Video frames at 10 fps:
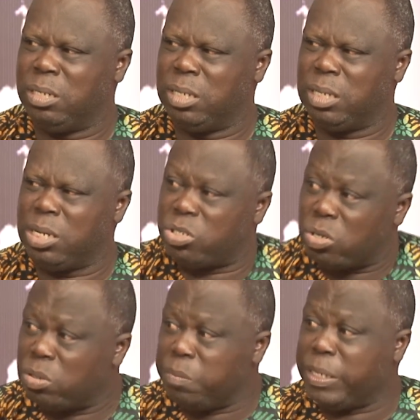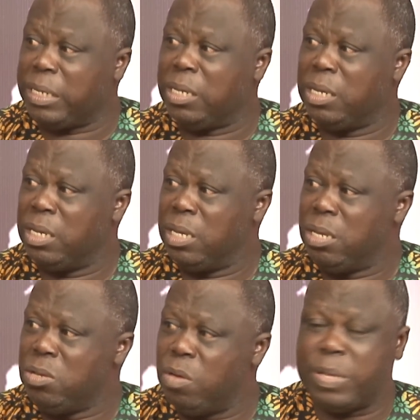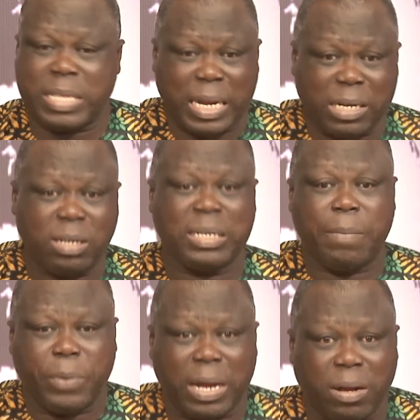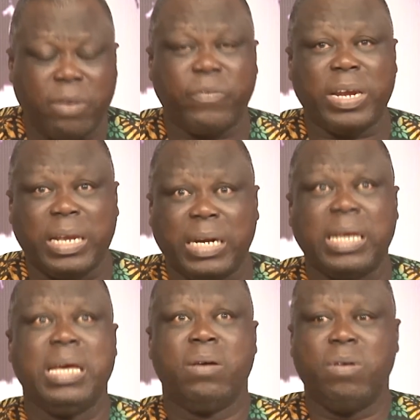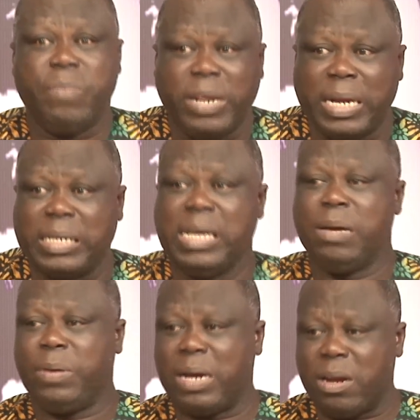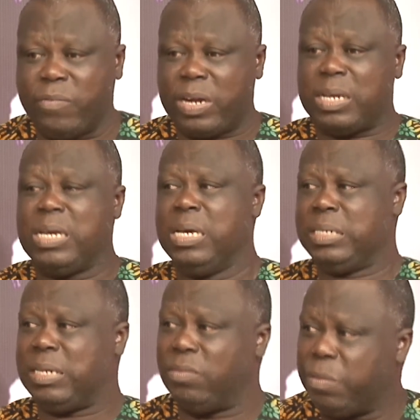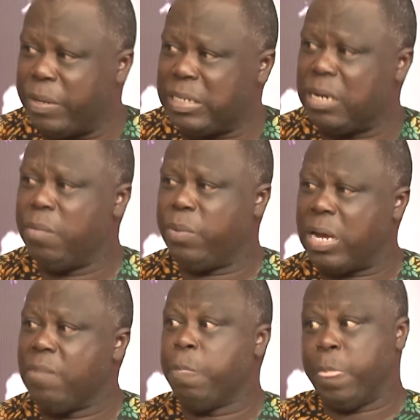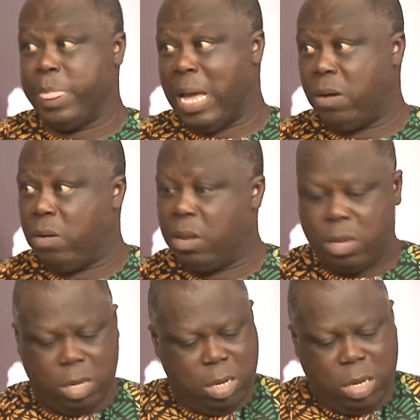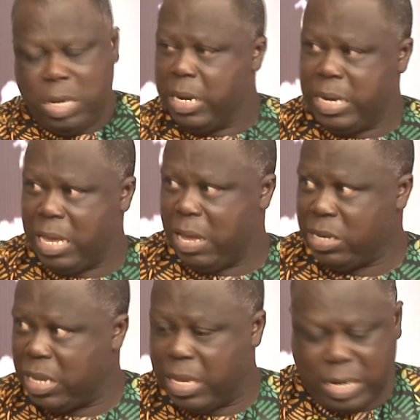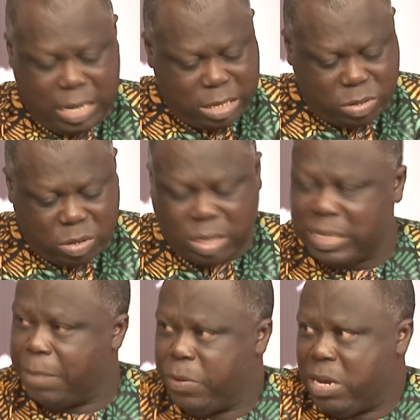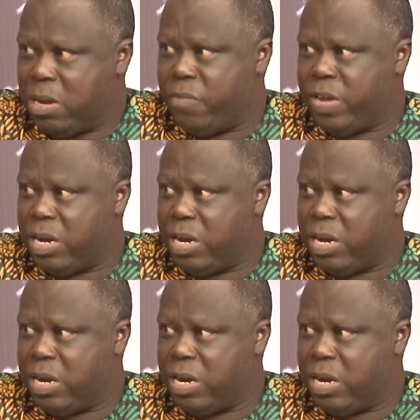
It shouldn't be. You'll be telling us that Poraka Refinery will be ready. Poraka Refinery is 70%. Now, they told us that Poraka Refinery will